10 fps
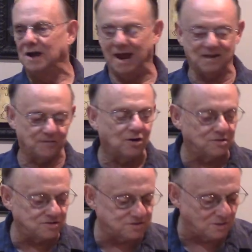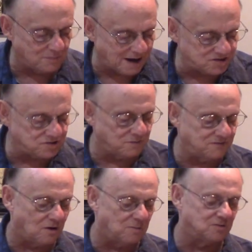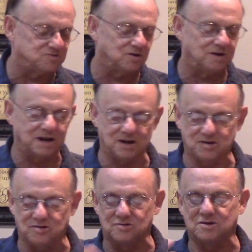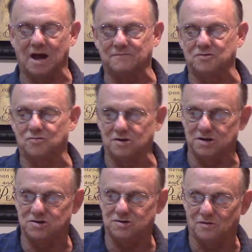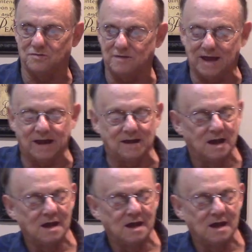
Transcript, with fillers: and have heard so much that we've almost turned it into just kind of a traditional thing